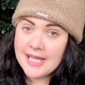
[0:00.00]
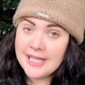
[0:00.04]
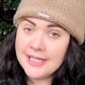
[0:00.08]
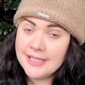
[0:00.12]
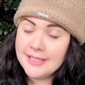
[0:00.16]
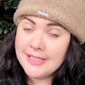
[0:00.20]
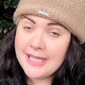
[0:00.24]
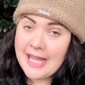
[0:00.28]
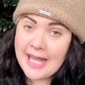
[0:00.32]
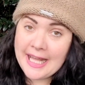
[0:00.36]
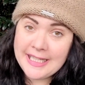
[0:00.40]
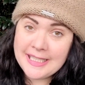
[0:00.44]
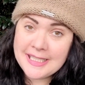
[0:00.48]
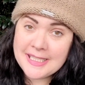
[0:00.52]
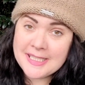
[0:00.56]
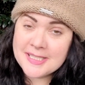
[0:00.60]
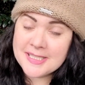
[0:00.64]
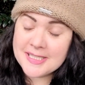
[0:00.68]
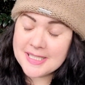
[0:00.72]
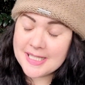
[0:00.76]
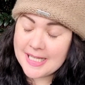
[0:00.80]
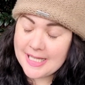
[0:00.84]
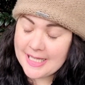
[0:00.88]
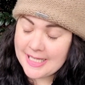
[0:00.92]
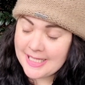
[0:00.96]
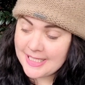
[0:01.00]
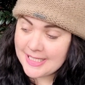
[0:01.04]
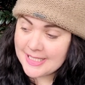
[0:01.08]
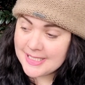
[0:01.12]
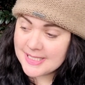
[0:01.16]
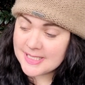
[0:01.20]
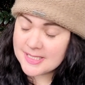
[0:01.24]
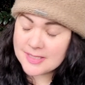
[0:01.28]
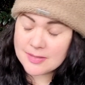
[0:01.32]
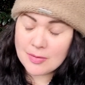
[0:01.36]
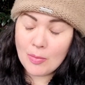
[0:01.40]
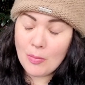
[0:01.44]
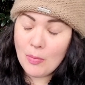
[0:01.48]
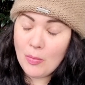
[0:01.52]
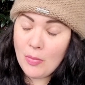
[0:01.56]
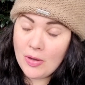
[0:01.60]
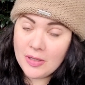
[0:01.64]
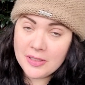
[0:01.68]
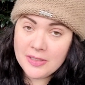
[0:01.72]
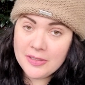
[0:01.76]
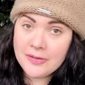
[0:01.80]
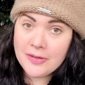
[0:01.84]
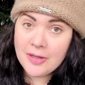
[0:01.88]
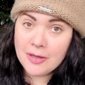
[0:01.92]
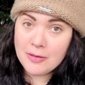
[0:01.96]
Lettuce is
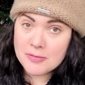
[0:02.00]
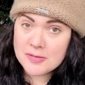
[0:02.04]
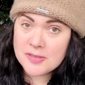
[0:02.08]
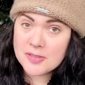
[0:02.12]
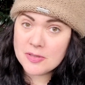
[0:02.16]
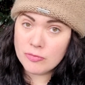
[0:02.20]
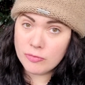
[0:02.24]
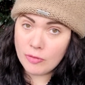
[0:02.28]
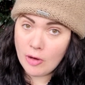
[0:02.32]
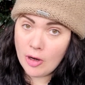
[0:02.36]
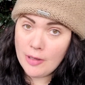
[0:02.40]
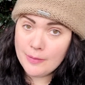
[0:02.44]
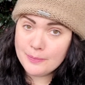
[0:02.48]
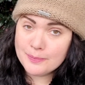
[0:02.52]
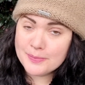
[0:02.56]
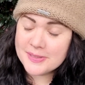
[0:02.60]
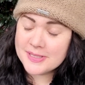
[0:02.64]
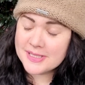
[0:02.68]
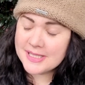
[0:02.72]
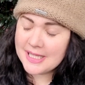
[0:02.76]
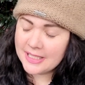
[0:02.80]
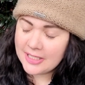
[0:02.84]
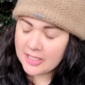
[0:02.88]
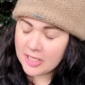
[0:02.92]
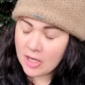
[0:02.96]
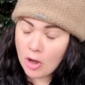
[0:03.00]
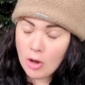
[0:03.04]
one of those crops that I